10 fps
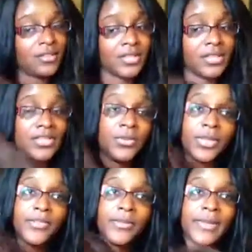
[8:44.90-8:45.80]
this wig
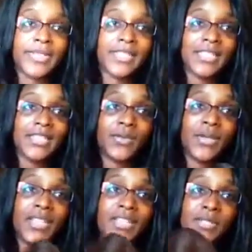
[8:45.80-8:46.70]
from Best Lace
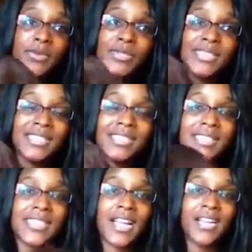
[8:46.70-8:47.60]
Wigs was just
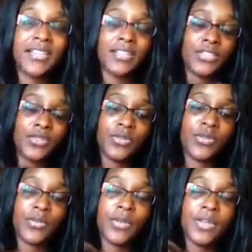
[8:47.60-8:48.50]
entirely too
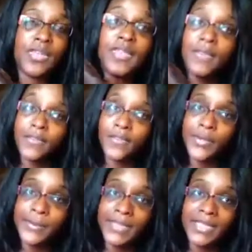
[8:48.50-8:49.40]
thin for
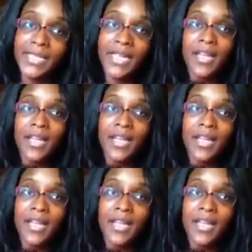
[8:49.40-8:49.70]
me.